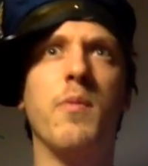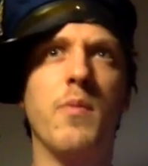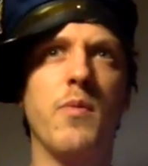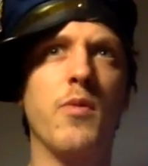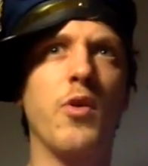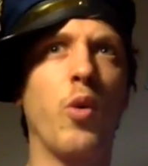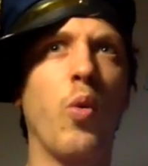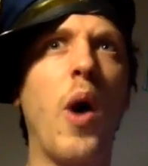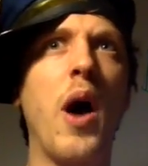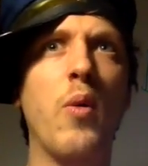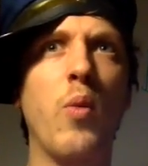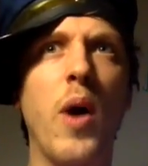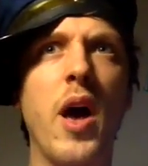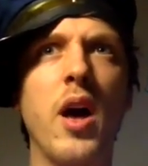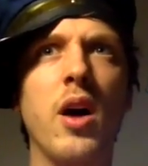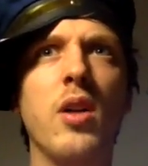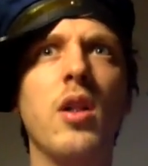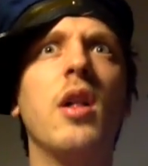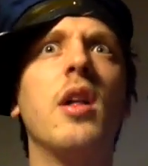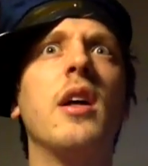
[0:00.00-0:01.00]
The white
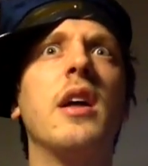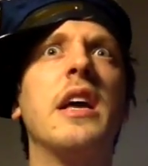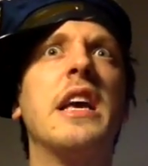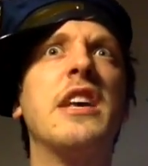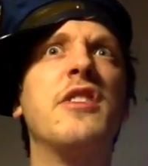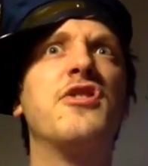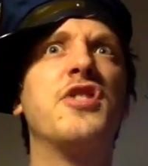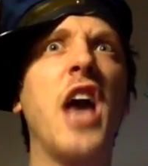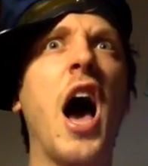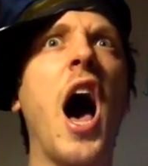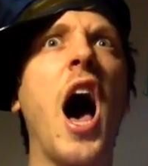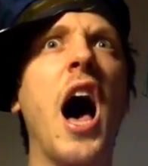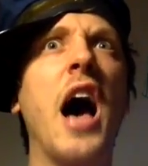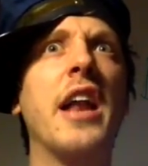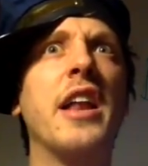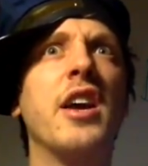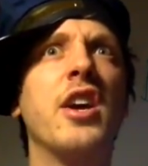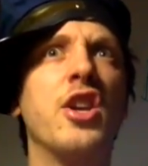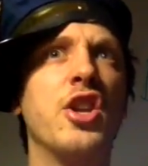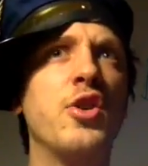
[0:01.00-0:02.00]
whale, he's
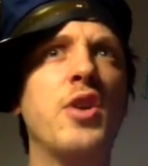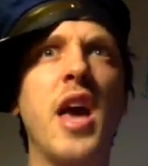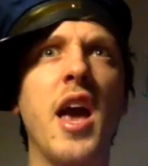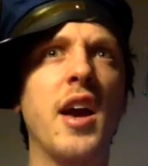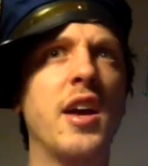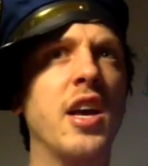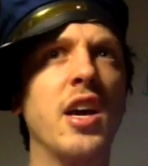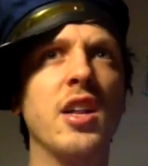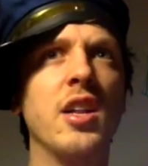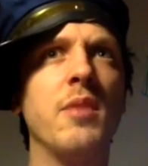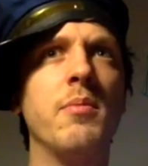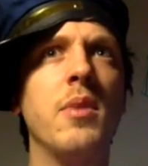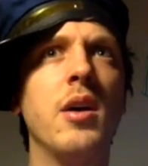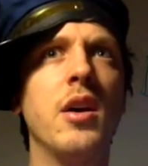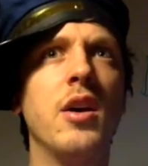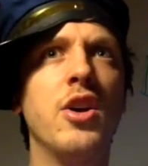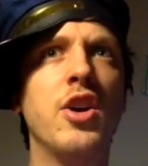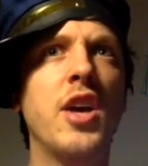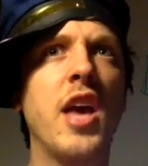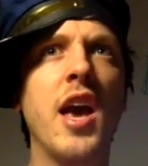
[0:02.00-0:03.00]
God. You can't kill him.
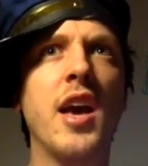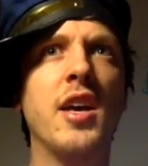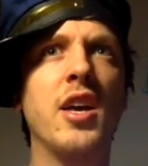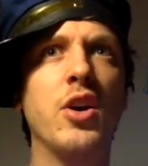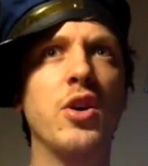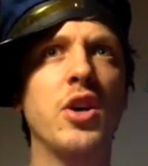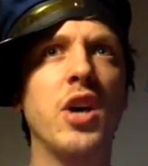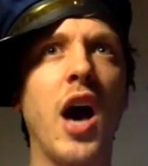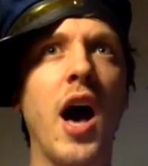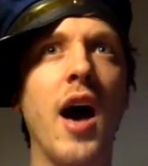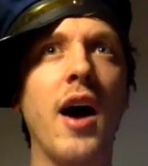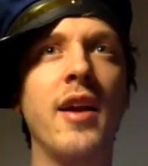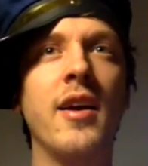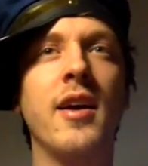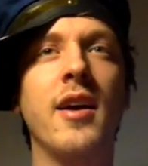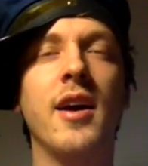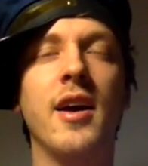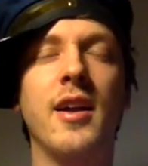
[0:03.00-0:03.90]
You can't kill God.